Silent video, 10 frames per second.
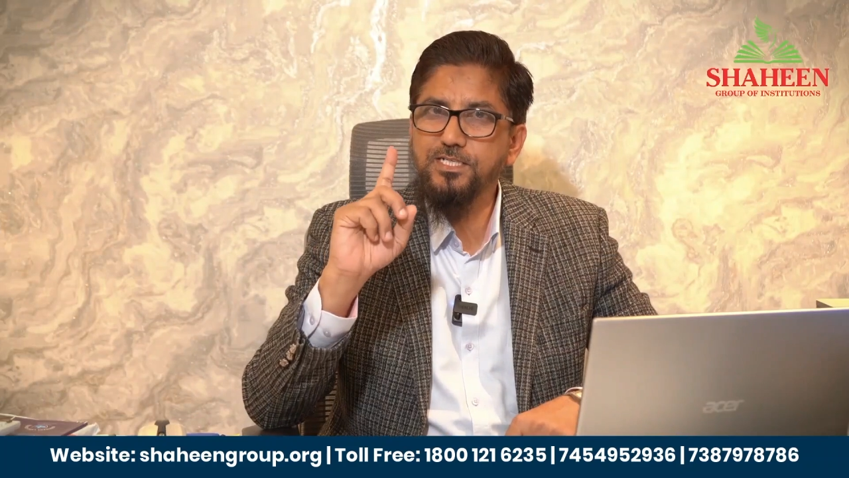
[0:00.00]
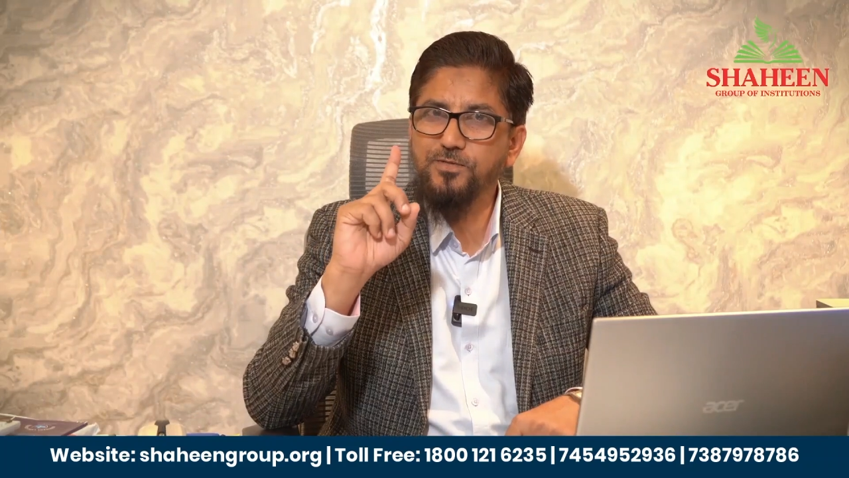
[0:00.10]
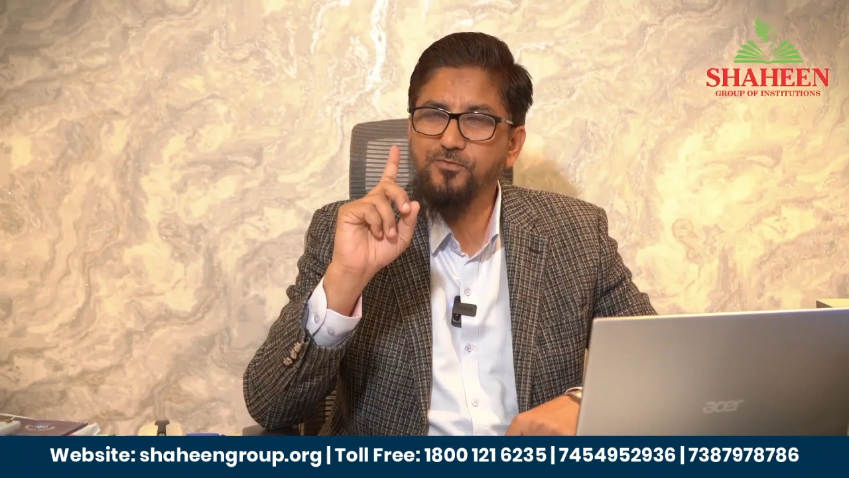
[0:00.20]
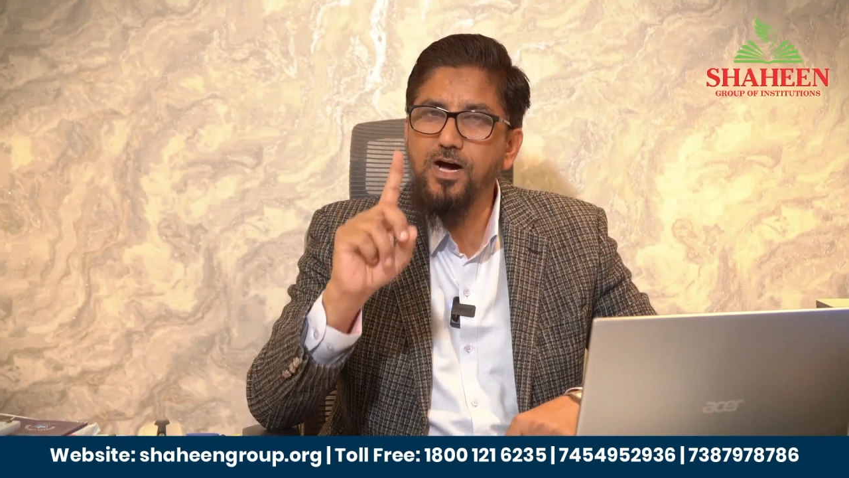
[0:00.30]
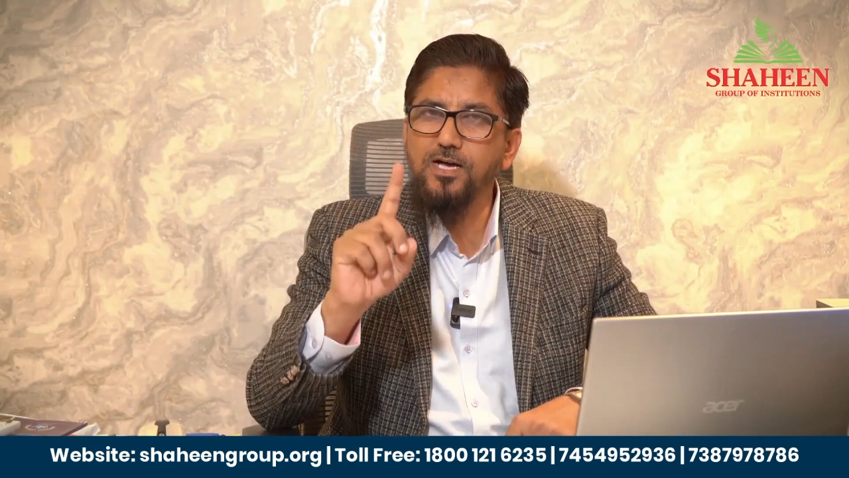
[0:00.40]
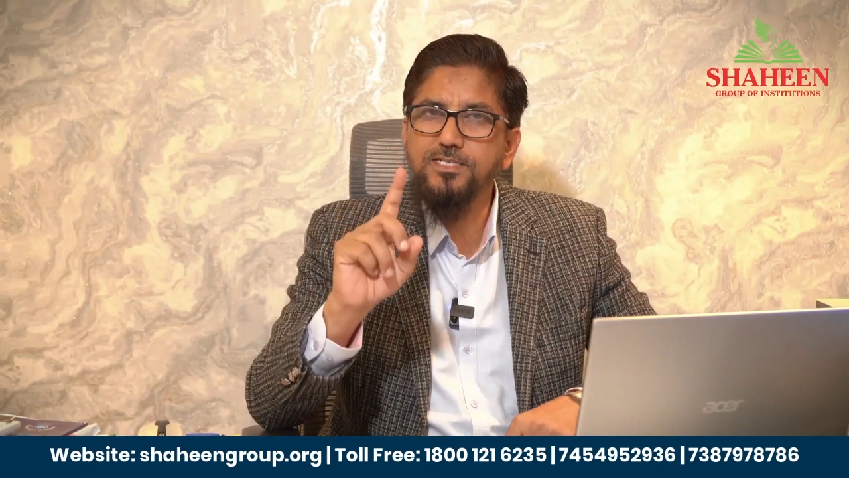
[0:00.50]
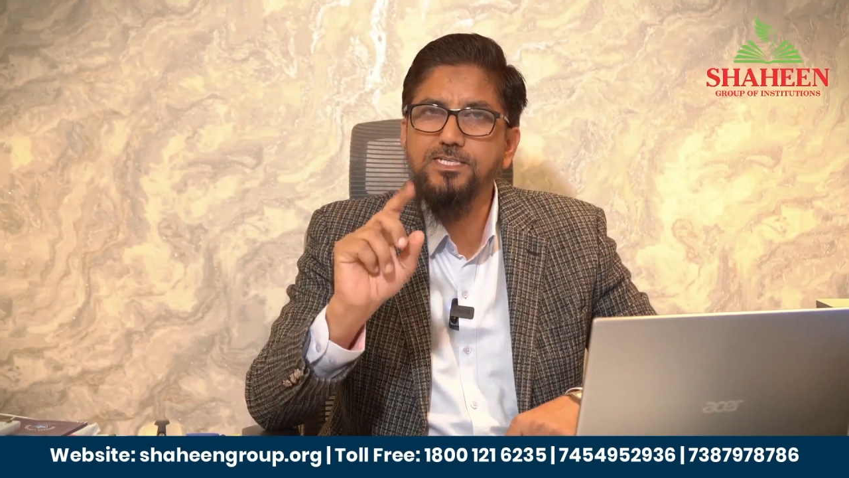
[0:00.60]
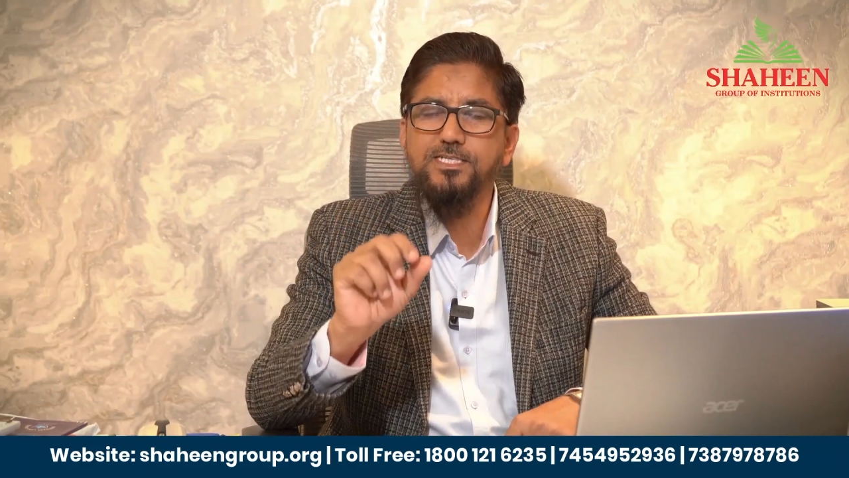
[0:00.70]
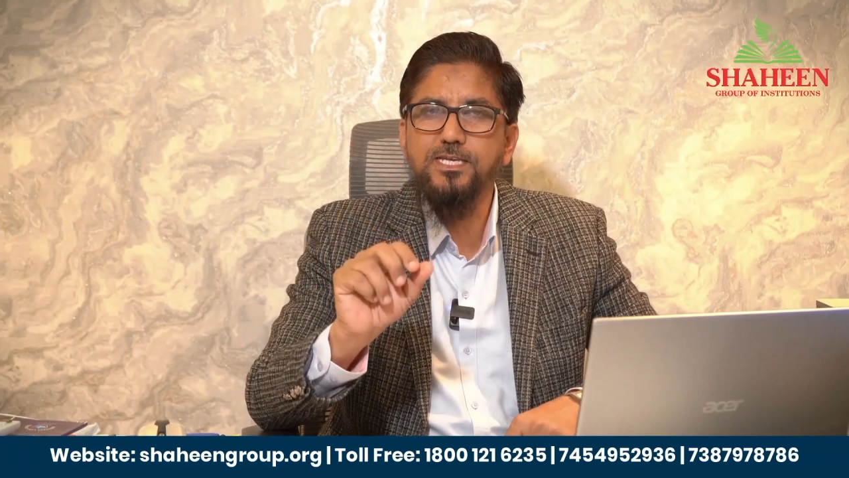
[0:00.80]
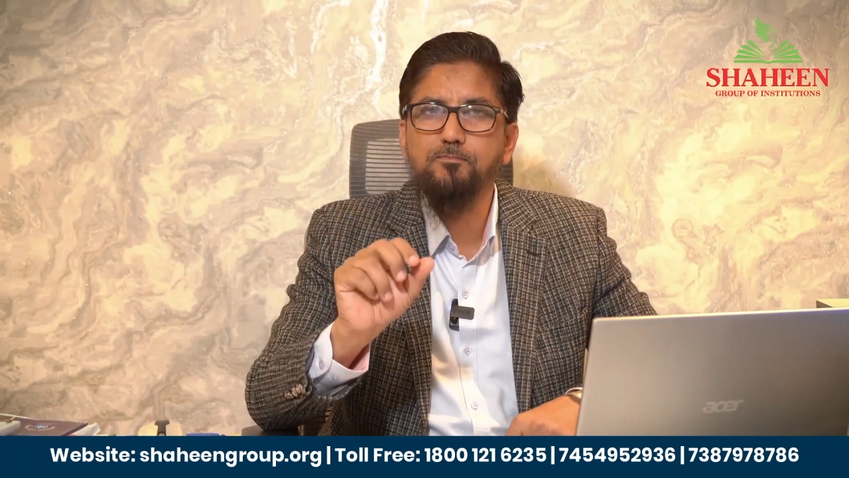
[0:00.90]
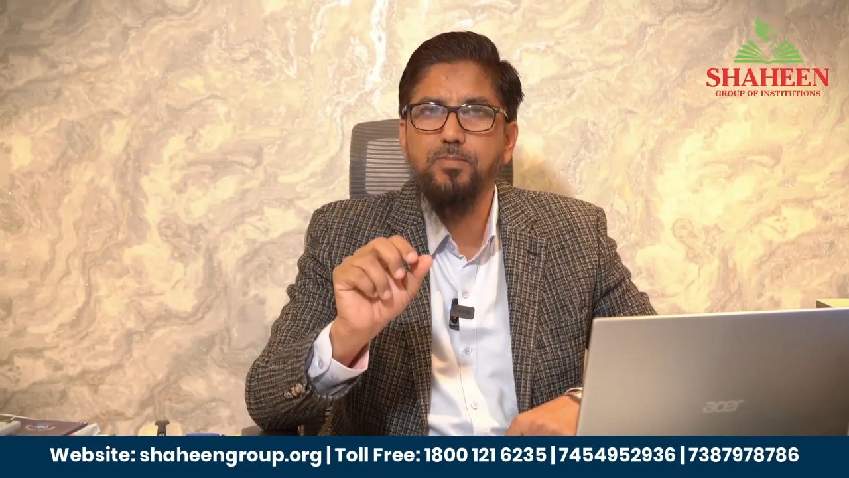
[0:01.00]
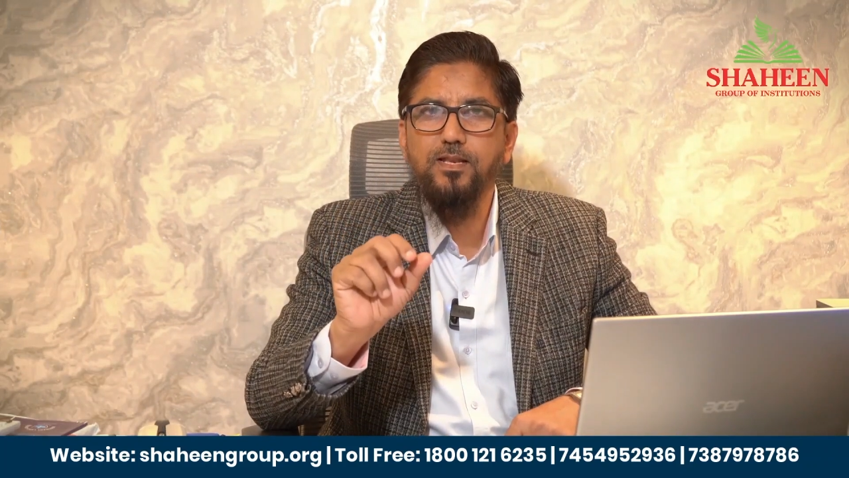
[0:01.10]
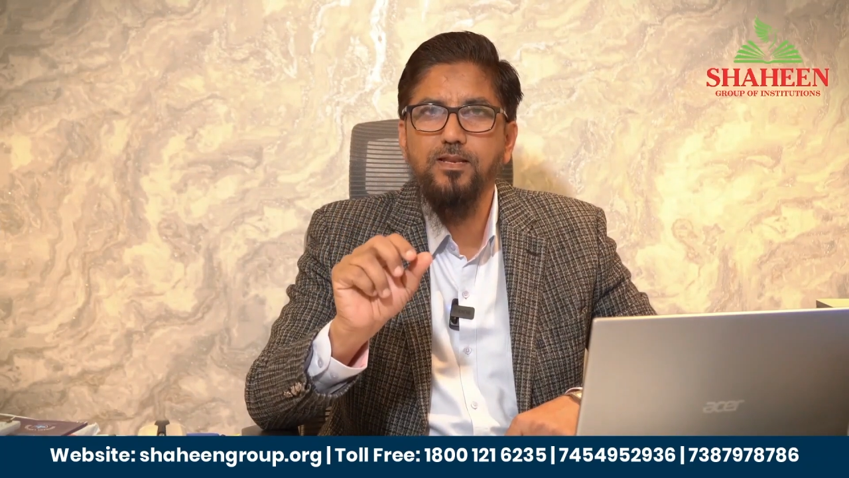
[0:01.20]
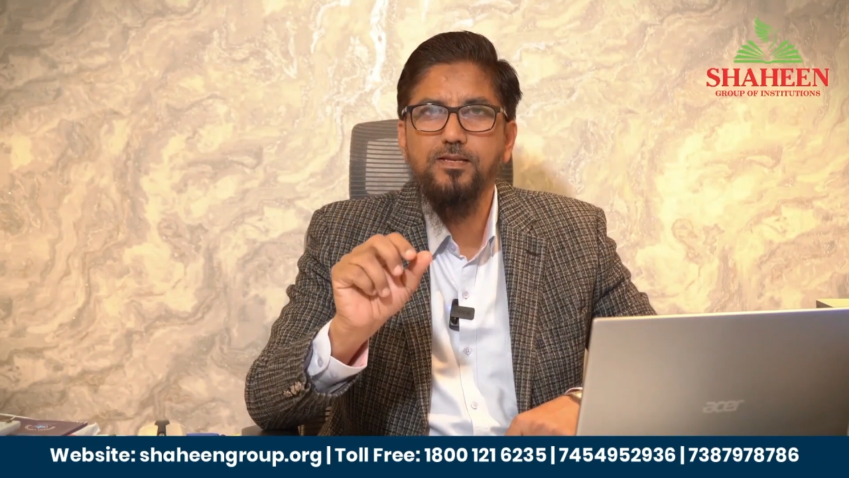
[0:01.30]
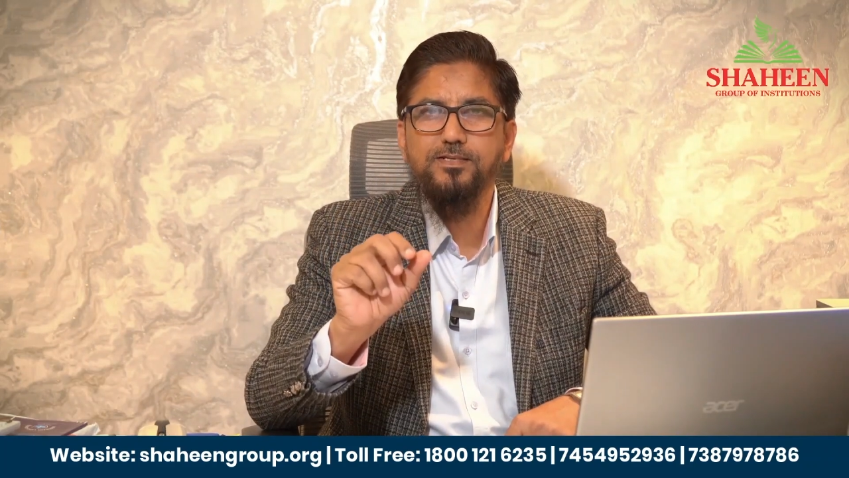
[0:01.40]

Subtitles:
is fast and simple.